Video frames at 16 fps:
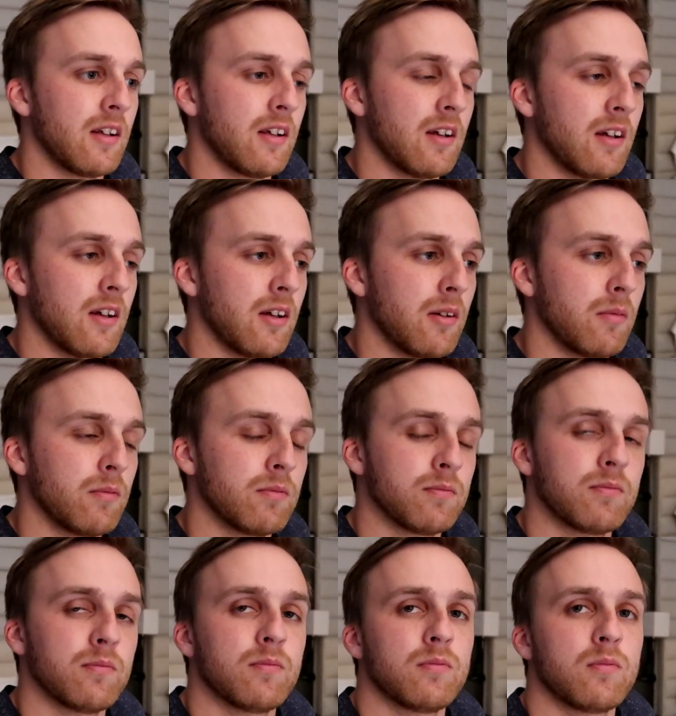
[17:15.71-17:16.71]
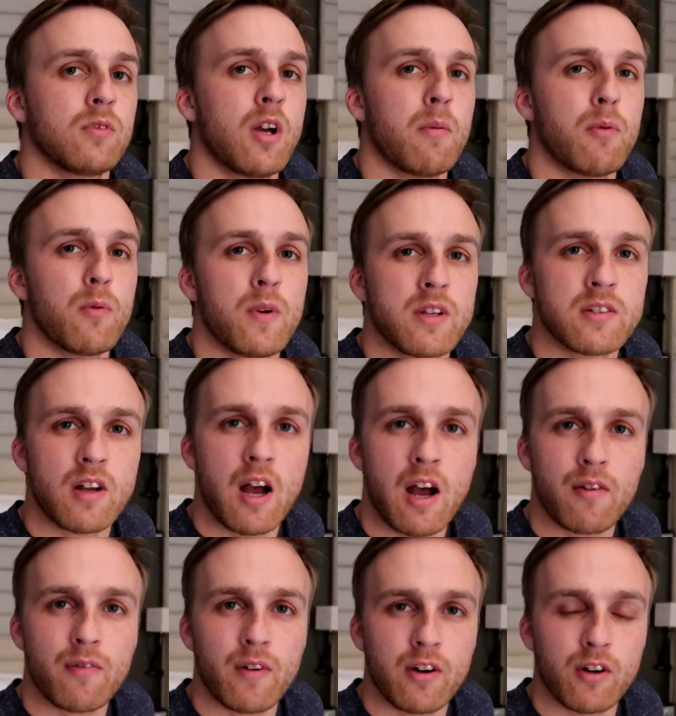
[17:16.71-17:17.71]
Um, couple weeks
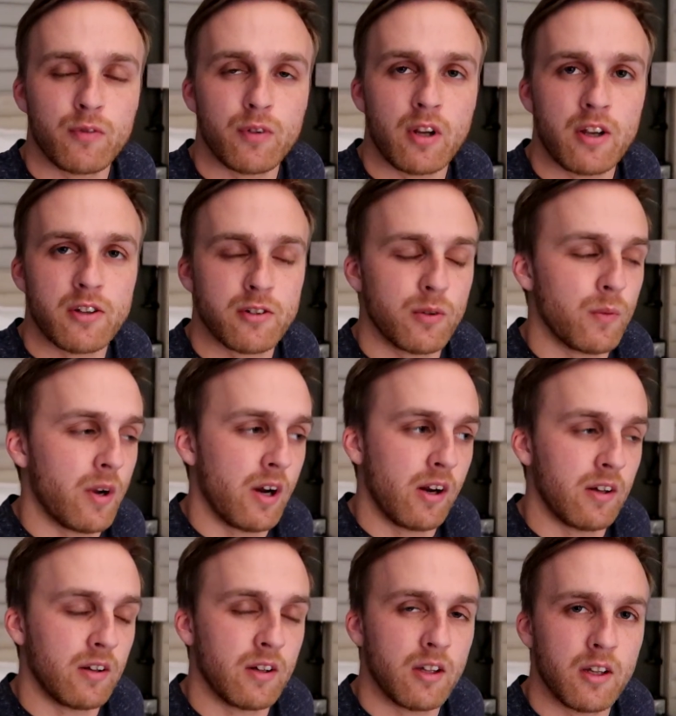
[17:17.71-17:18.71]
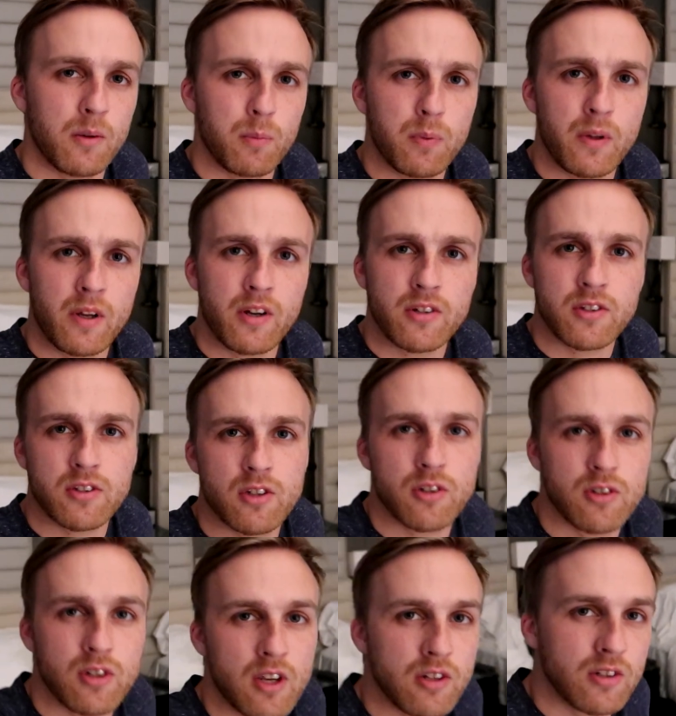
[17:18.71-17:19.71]
off, I don't know if you guys are aware, the Players
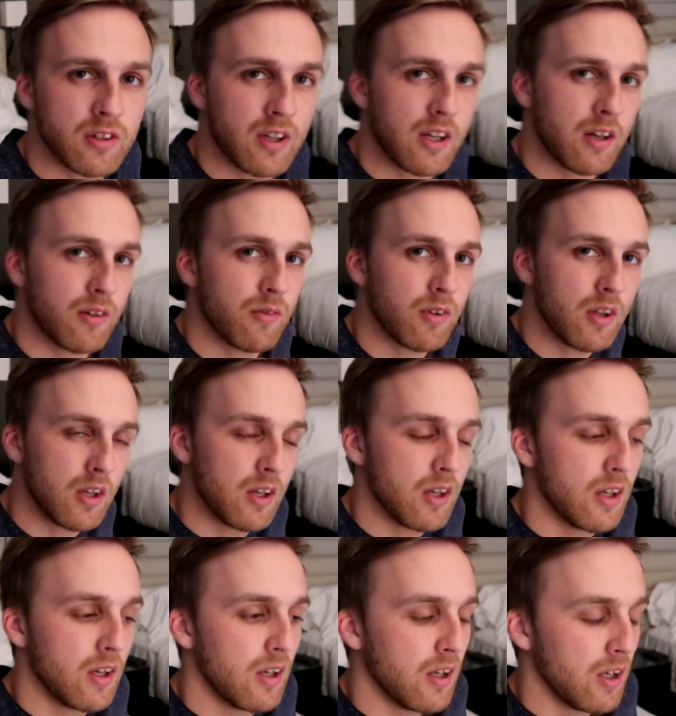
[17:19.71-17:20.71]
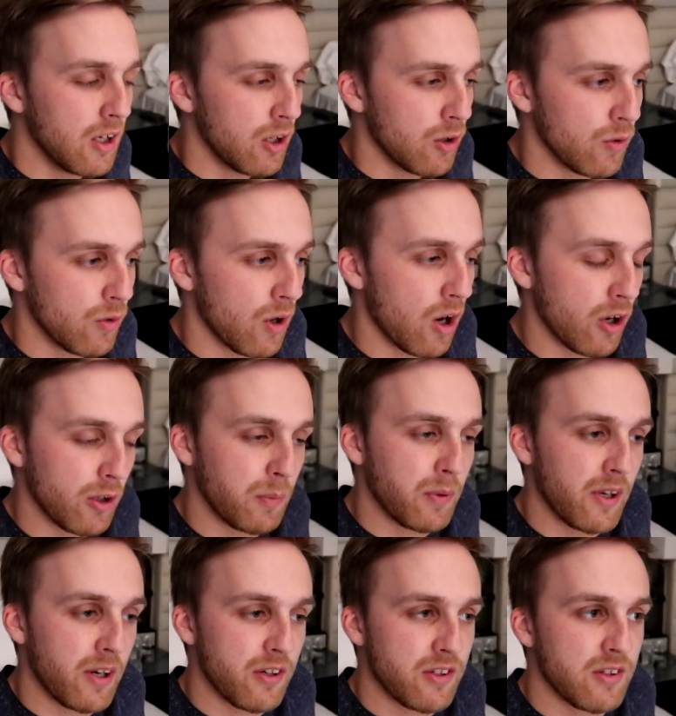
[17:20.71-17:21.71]
Association kind of all the
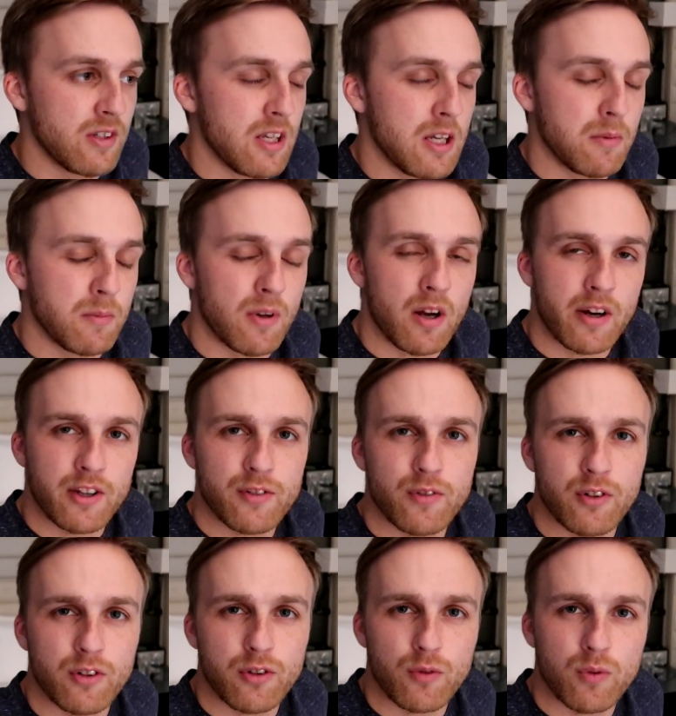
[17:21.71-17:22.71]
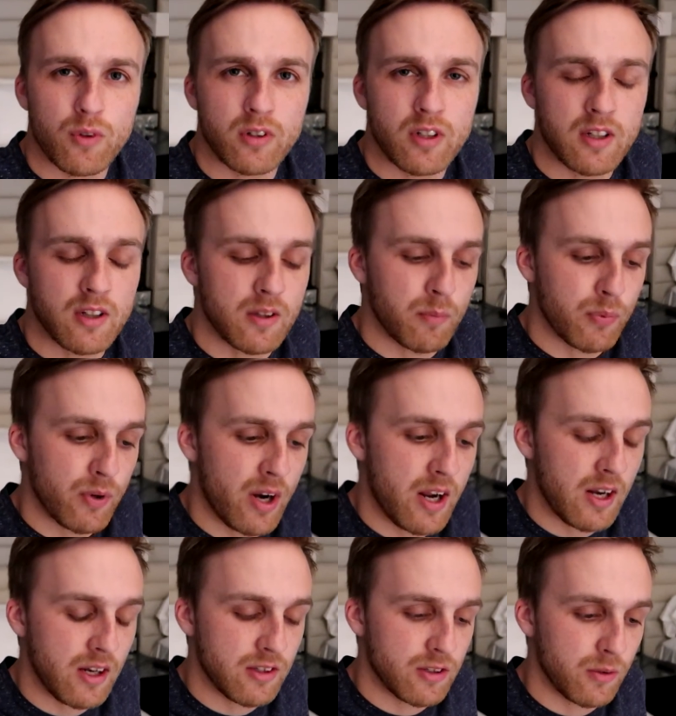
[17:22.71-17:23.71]
players deemed August 1st through 14th a
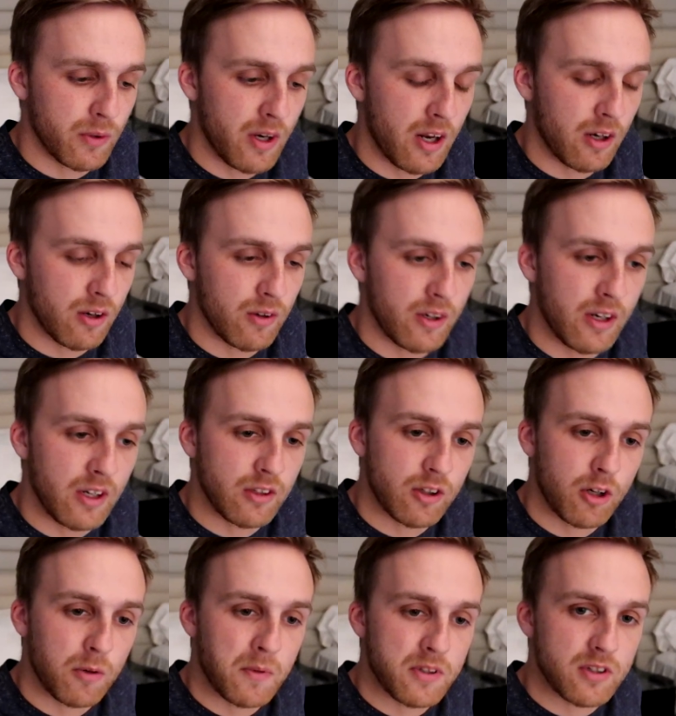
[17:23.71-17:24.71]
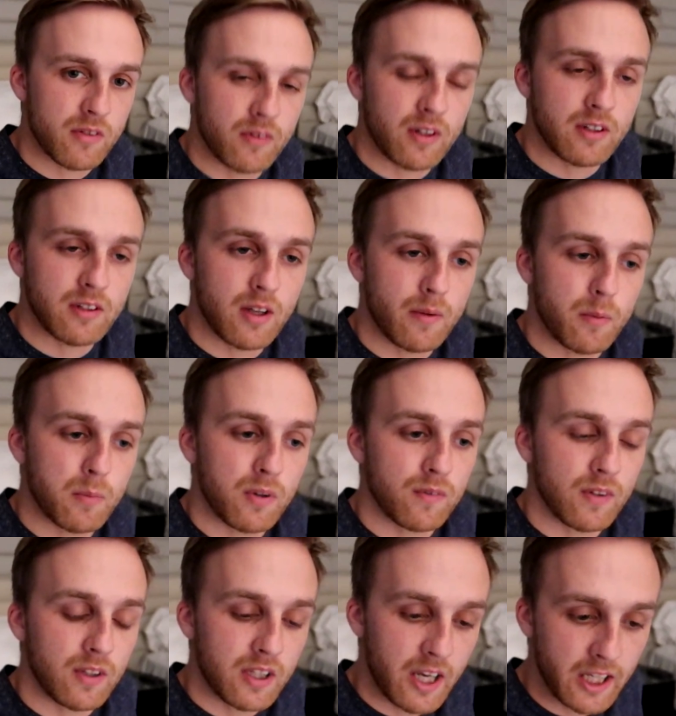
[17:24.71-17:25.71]
break, so we're not going to any tournaments. Everyone had time to book
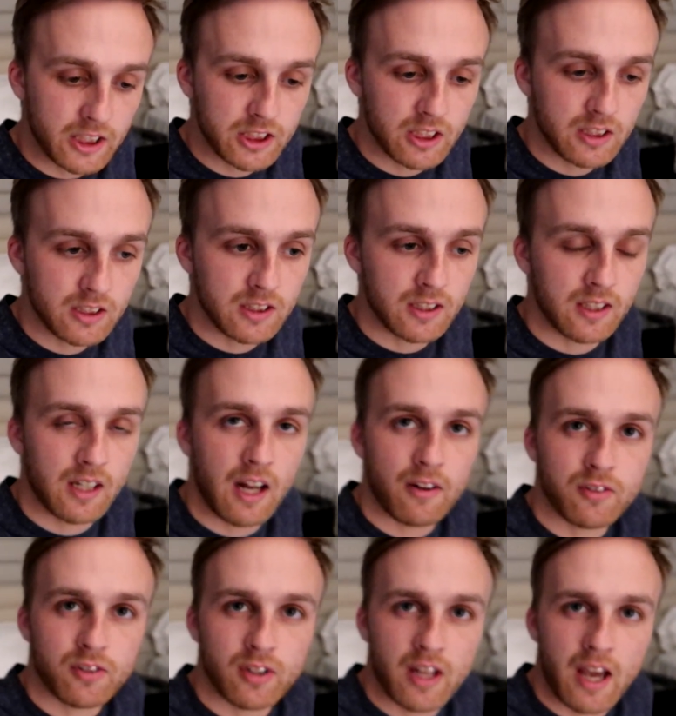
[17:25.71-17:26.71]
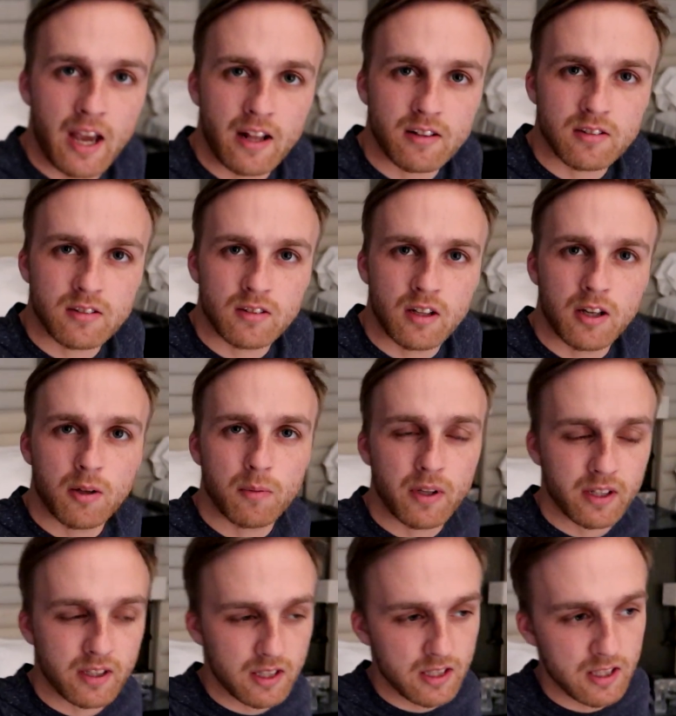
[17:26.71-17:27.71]
vacation, and then after that, um,
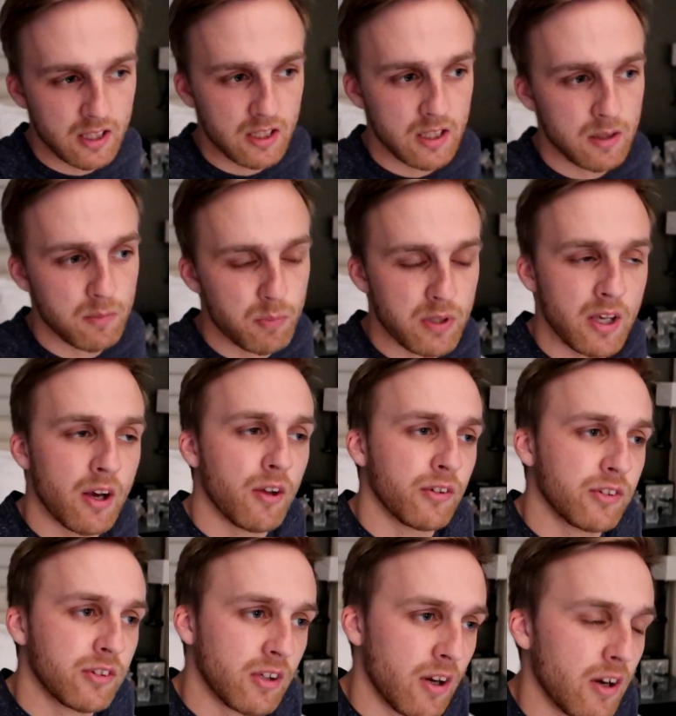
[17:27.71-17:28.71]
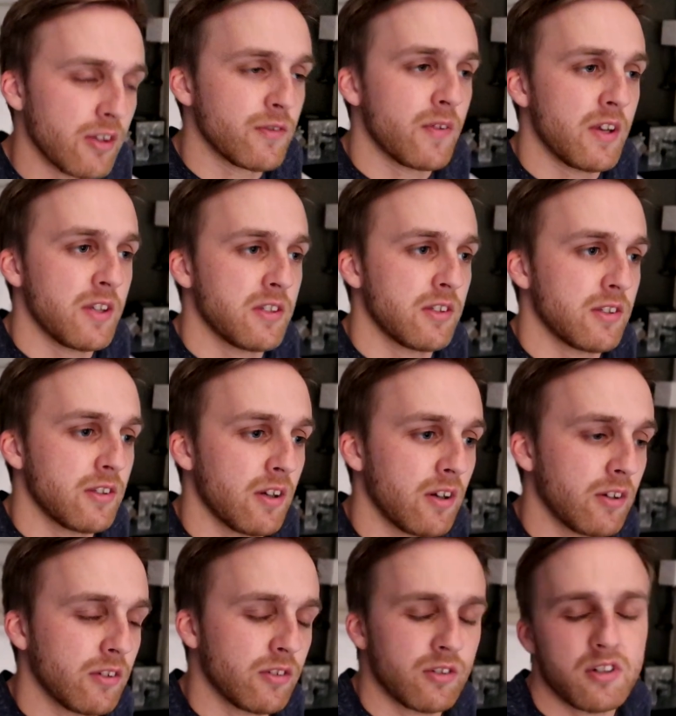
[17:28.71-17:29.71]
like EPL starts, FACEIT
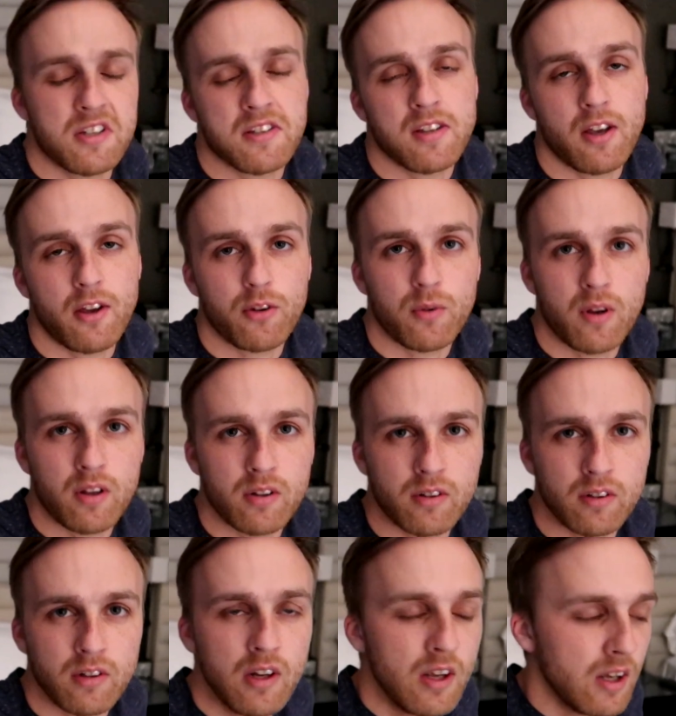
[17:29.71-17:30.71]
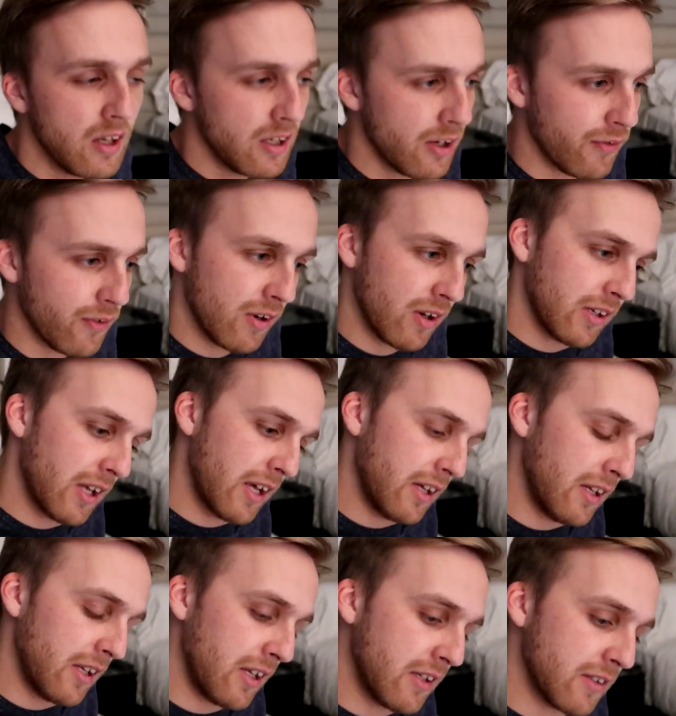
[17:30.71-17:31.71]
starts, or ECS rather, and different online
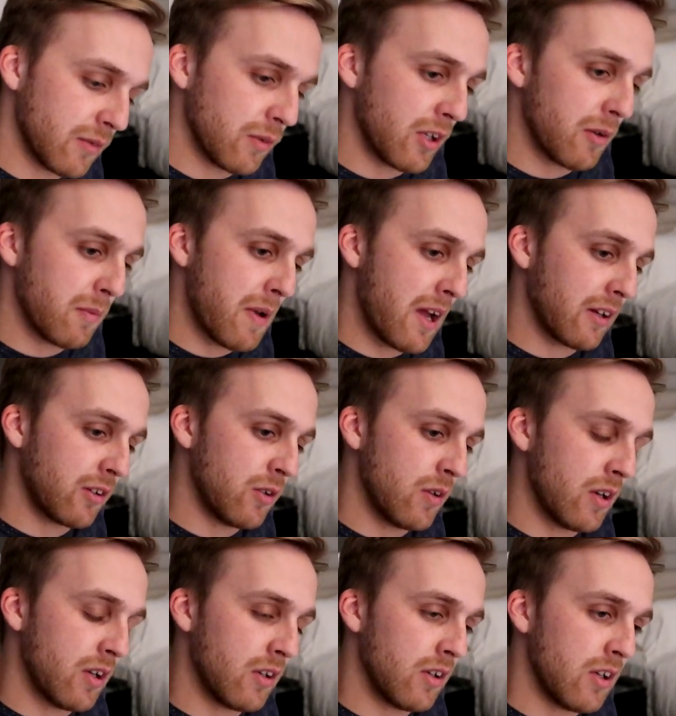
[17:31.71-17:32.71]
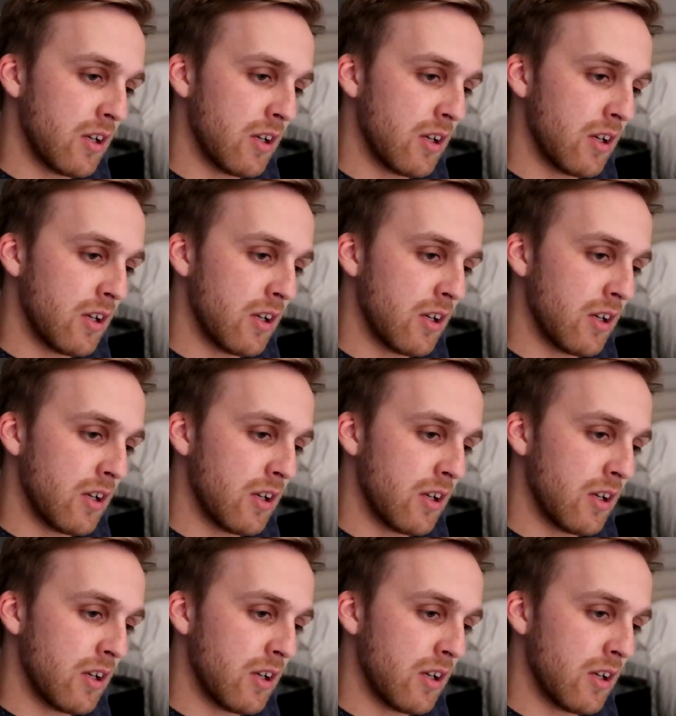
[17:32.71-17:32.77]
leagues, and we'll get back to it.